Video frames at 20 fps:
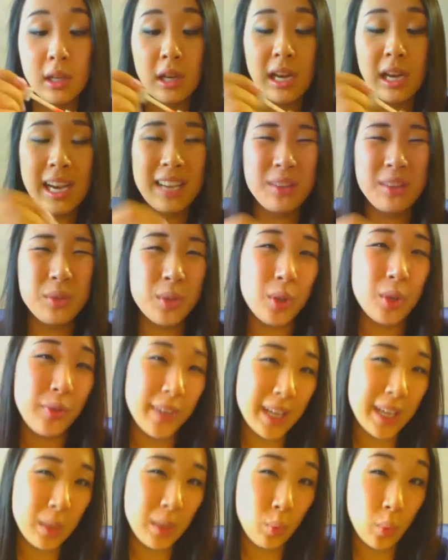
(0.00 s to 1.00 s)
I don't know if
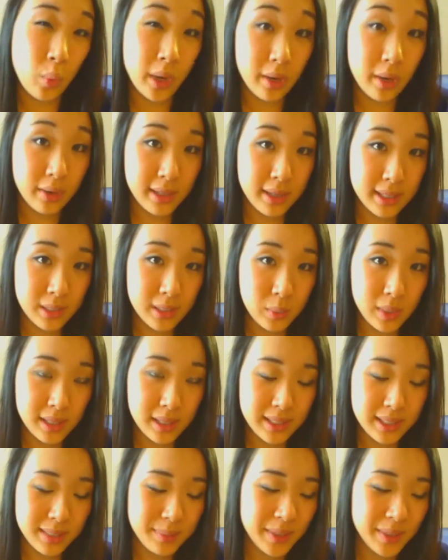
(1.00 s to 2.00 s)
I can wear it as
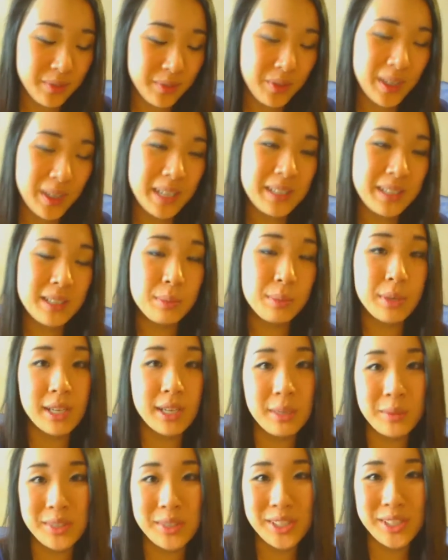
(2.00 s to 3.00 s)
well as my friend, but
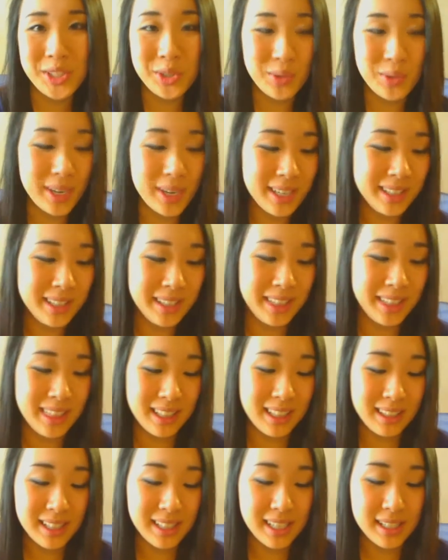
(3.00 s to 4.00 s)
I'm going to try
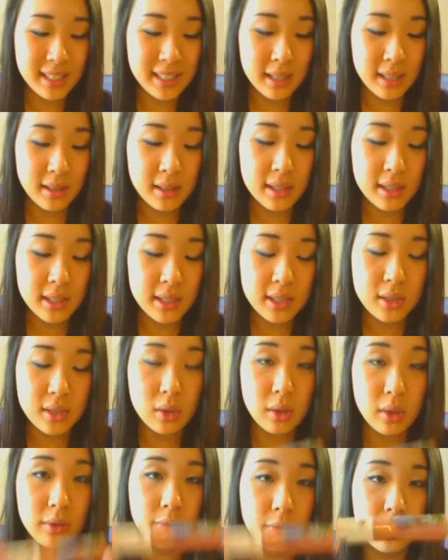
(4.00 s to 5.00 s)
nonetheless. And then this is
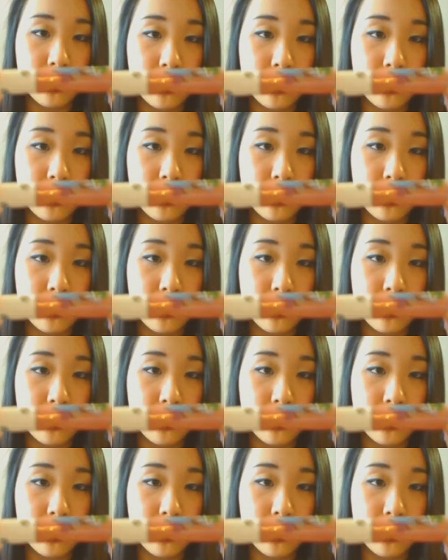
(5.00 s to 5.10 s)
called